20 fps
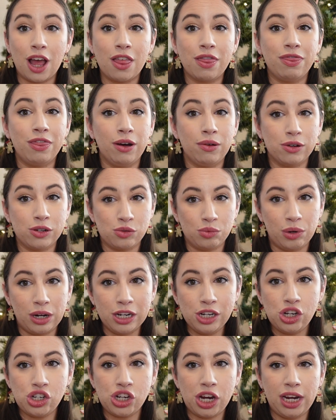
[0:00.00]
There was
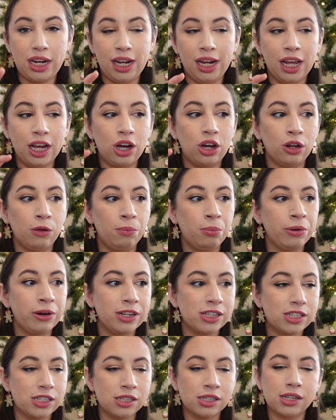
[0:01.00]
one shade in it called
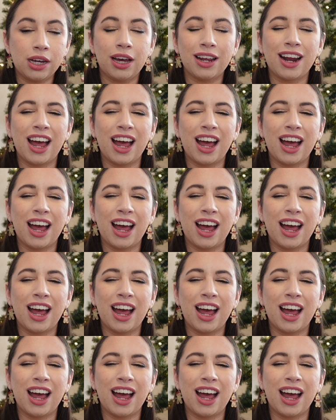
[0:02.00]
Princess Cut.